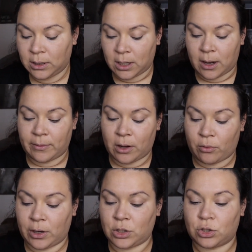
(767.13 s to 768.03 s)
I'm not
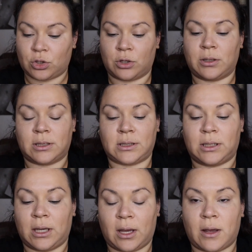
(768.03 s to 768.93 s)
quite sure. Let's
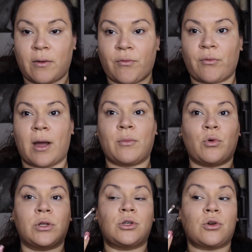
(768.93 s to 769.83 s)
see if I'm
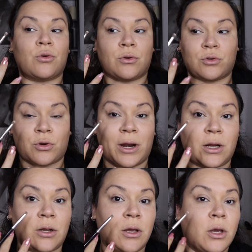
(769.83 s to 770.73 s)
going to try
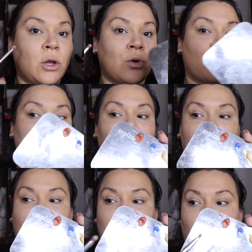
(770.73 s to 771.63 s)
to create
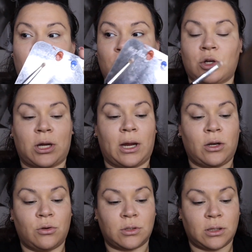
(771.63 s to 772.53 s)
a darker shade
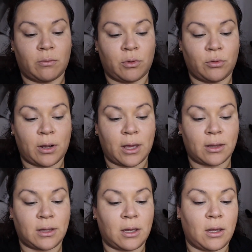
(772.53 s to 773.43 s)
using the blue
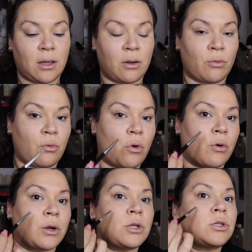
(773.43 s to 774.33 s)
and the
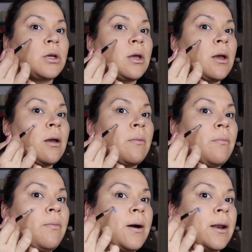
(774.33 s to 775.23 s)
orange.
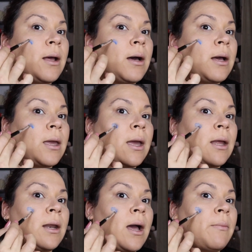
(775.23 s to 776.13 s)
But
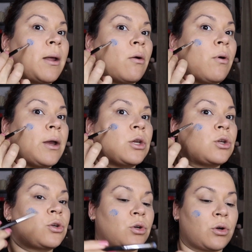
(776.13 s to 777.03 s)
again, I'm not quite
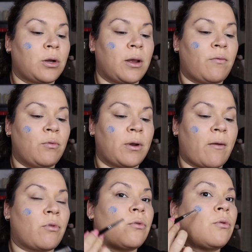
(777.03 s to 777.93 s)
sure if you would
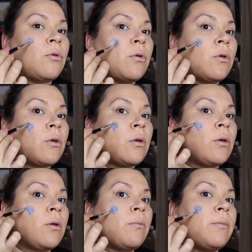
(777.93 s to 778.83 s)
have to
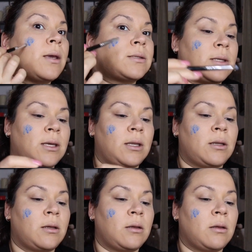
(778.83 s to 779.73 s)
mix
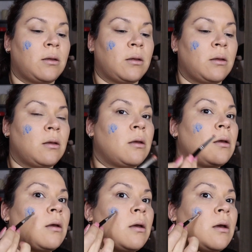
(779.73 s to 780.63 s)
in
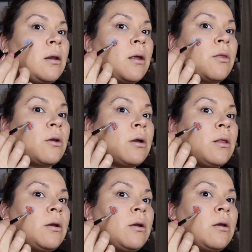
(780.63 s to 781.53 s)
another
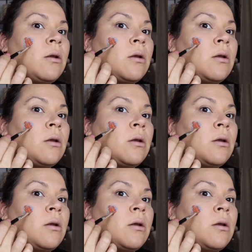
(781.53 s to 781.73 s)
color,